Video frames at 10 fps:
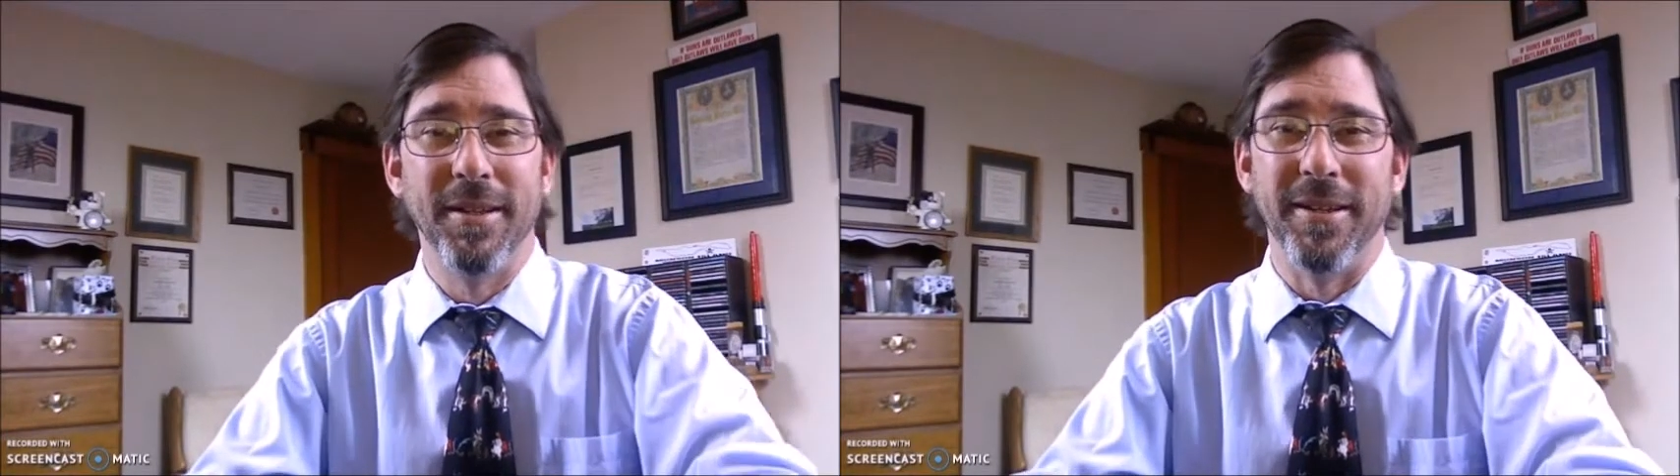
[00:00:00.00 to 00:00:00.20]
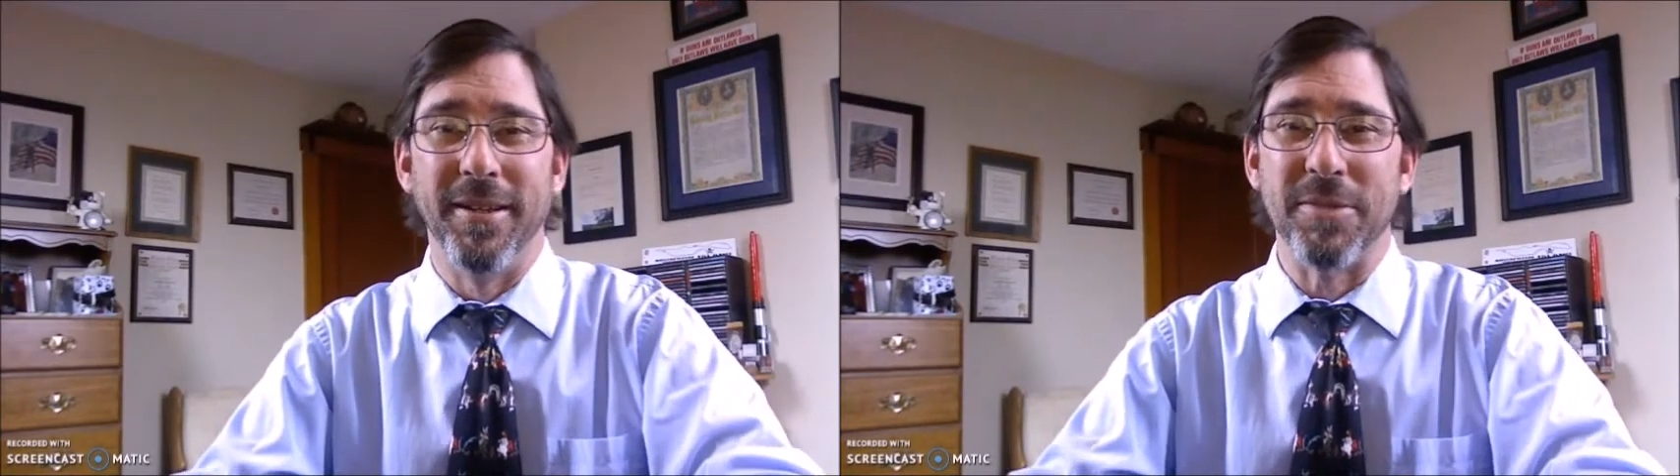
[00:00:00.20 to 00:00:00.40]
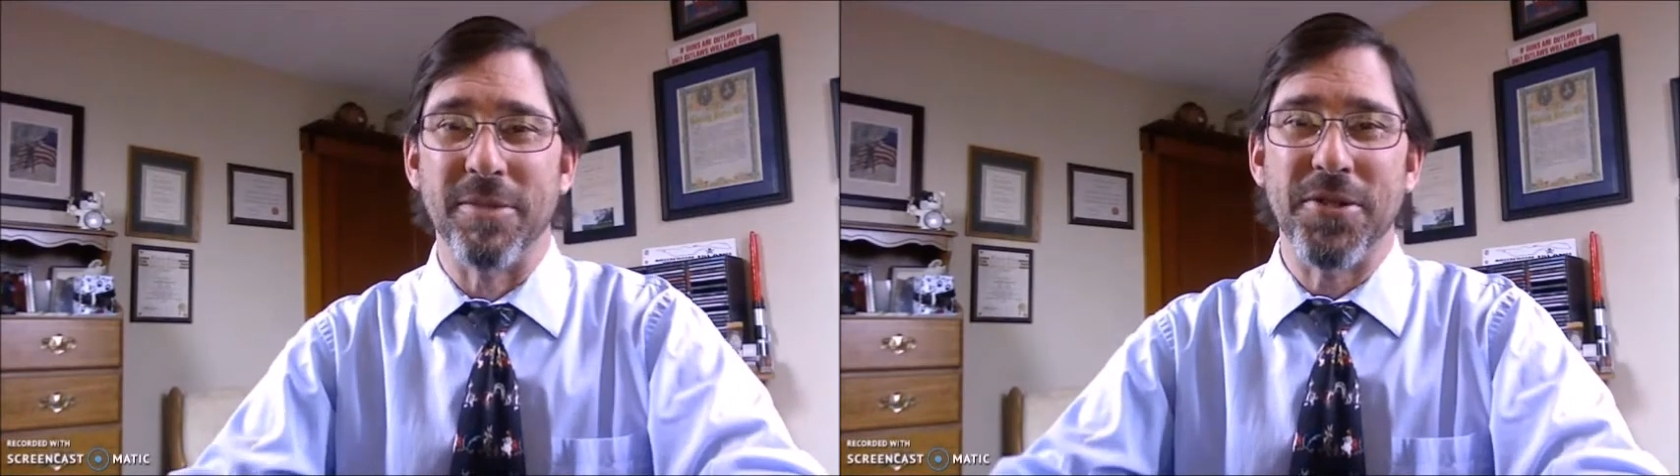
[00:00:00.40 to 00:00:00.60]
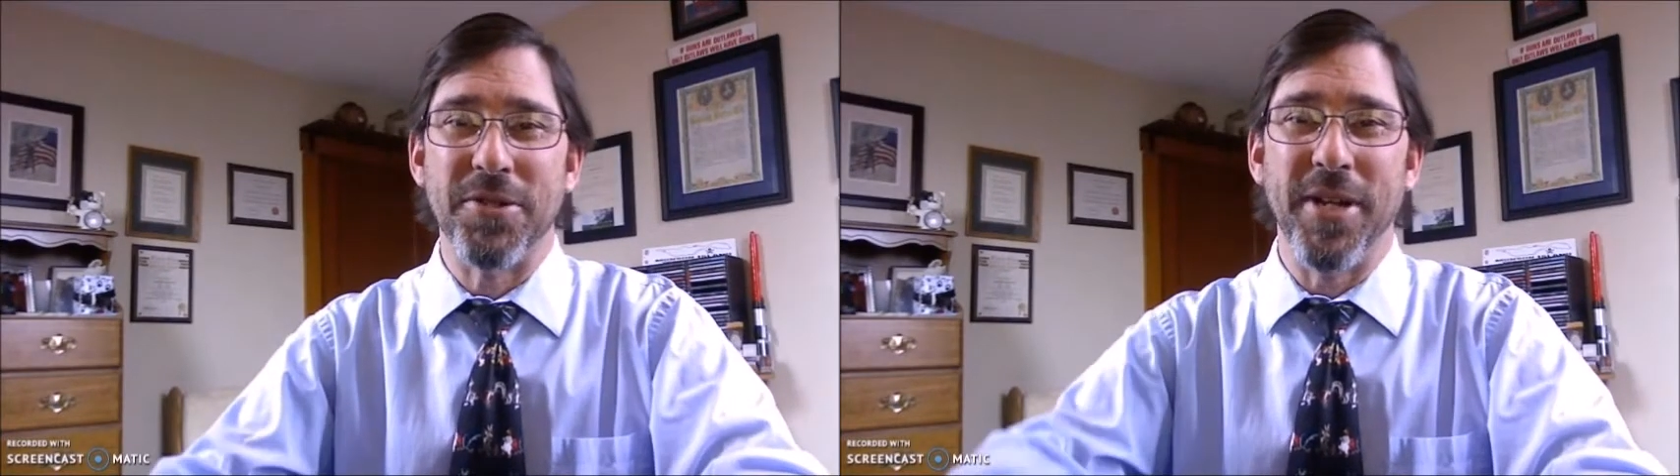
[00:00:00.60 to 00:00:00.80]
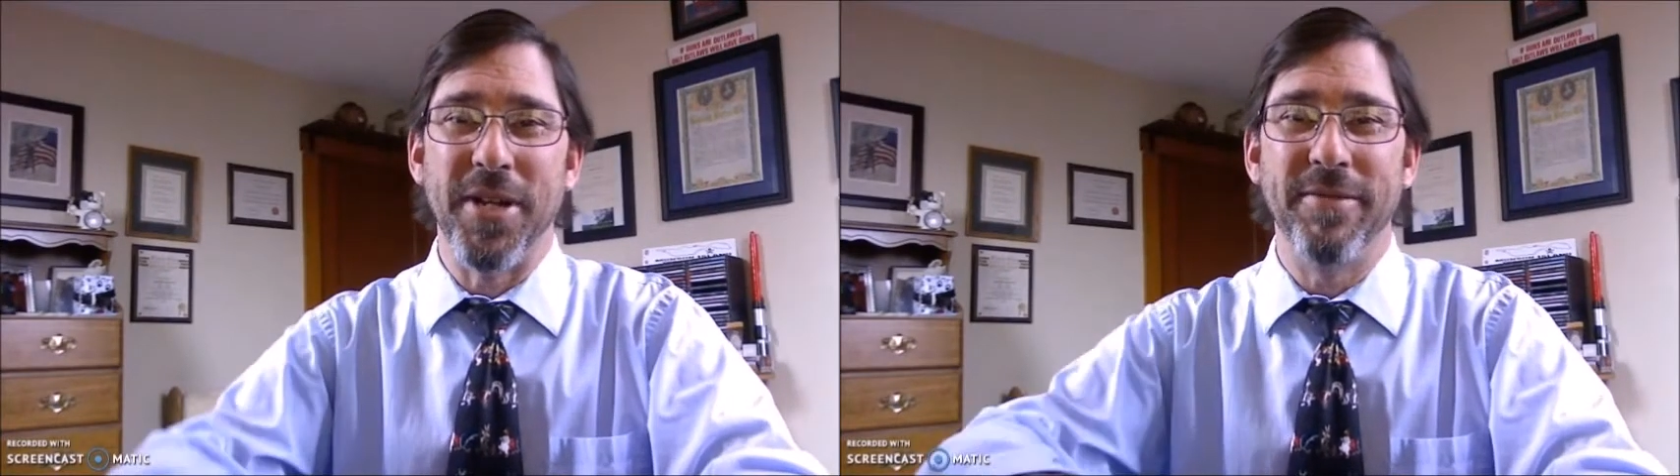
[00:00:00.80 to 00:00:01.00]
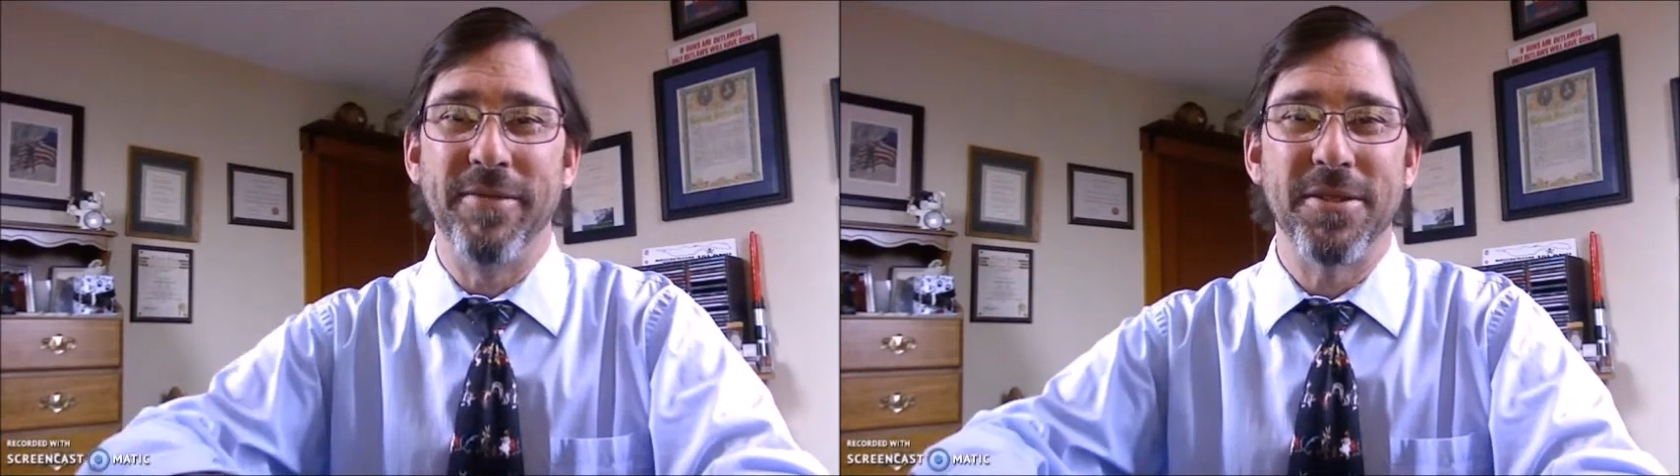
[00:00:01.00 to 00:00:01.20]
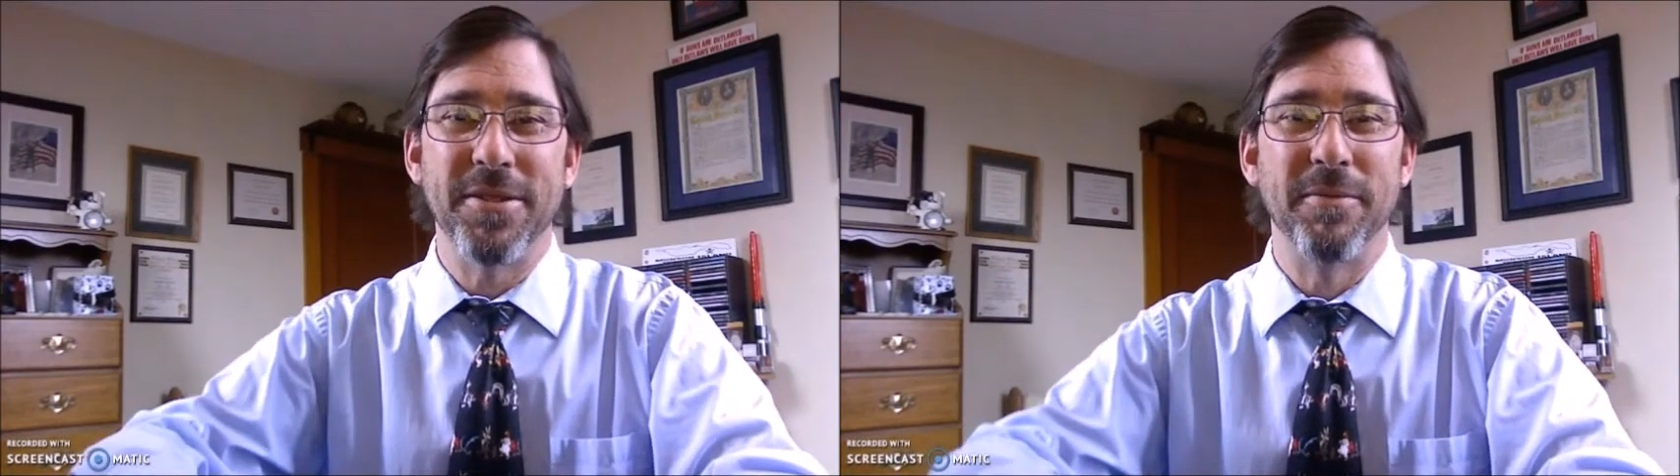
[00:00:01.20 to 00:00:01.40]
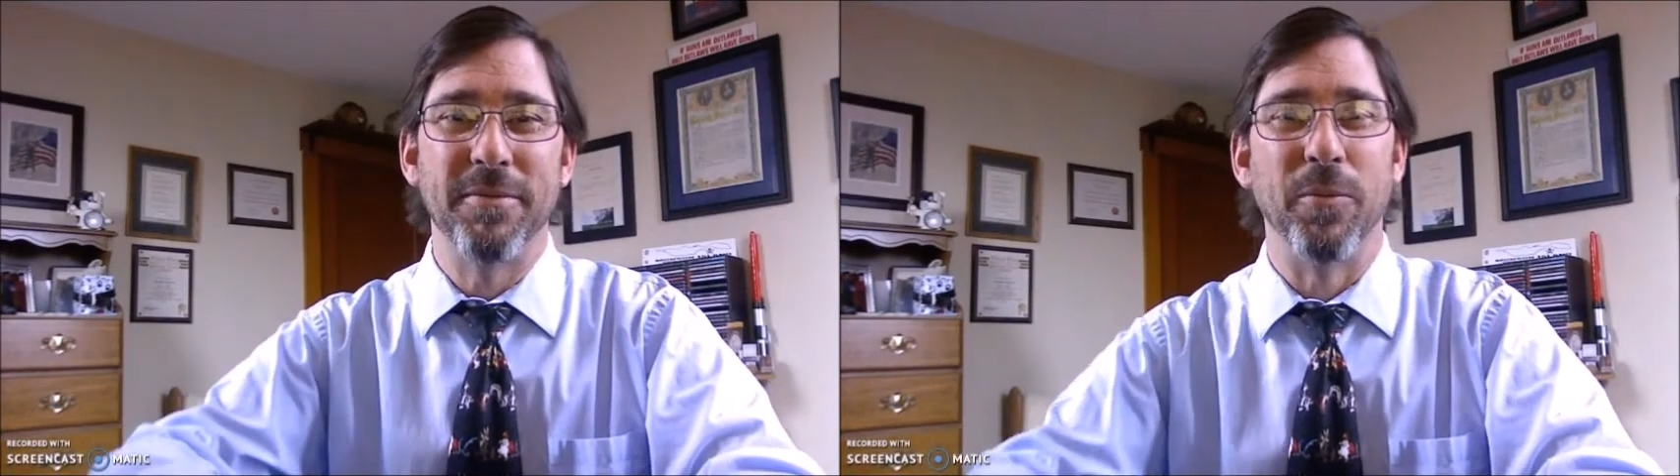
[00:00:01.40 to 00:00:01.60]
It's Mr. Davies